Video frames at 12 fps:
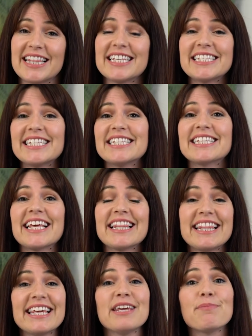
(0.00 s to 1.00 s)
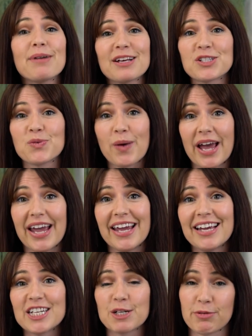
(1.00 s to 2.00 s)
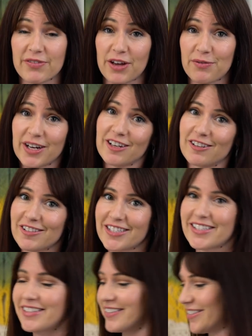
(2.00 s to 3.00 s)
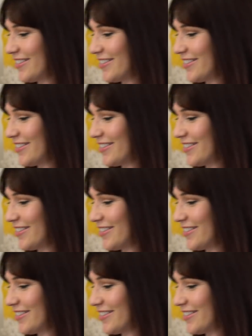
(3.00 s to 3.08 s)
This is the best way to prevent wrinkles.